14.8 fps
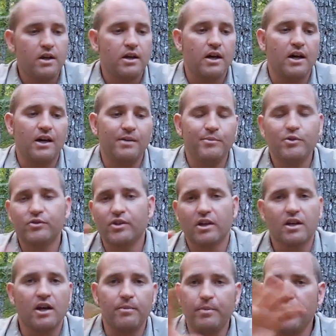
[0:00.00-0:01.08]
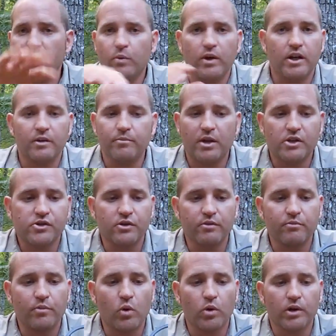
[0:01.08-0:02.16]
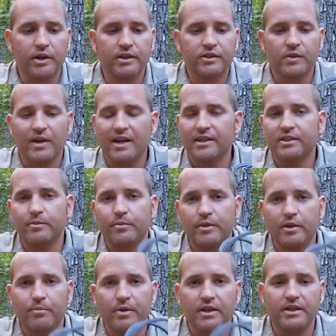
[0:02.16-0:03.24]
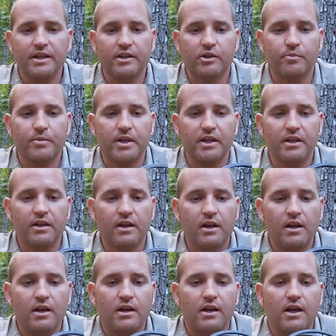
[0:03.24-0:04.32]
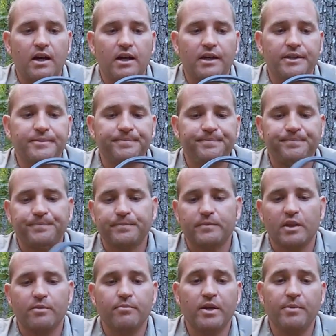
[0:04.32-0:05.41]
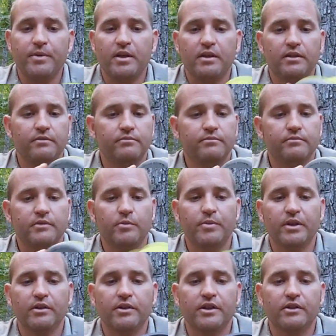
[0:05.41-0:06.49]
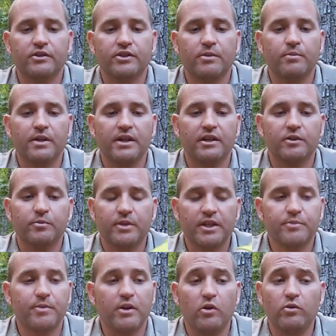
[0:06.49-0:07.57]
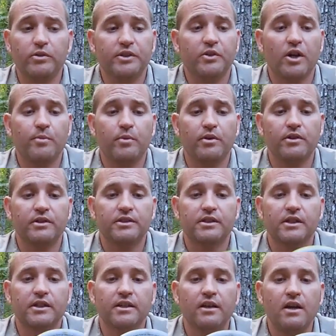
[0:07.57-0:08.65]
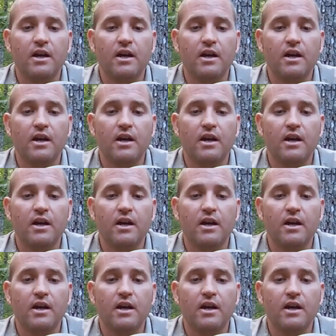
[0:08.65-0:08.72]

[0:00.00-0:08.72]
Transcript: I'm using a cup anyway to measure it and pour it in, so it hasn't been a big deal to me. Maybe a bigger deal to somebody else, but that's my only gripe on this thing.